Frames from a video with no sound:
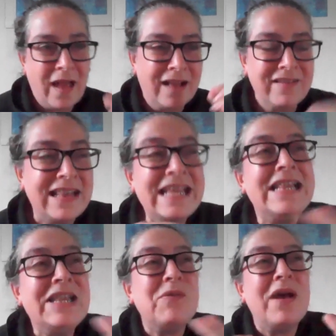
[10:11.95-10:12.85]
And just
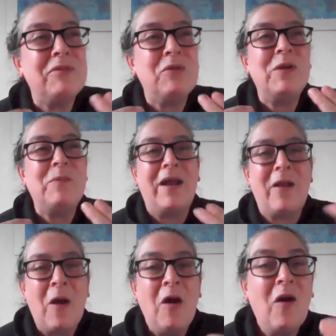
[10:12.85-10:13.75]
listen to the way I'm talking about
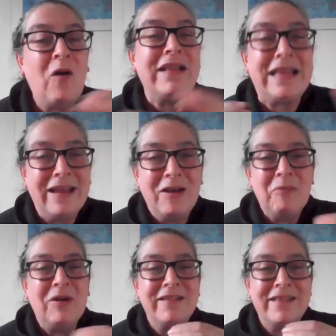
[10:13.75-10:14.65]
it, honestly,
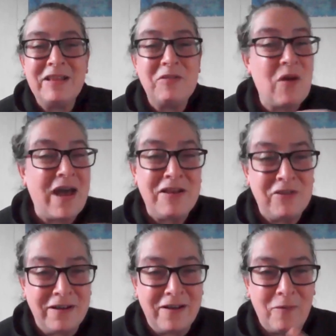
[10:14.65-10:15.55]
because this is what
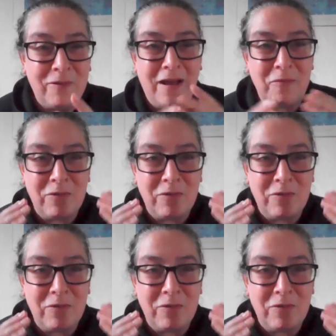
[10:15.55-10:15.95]
Adrian and I were like.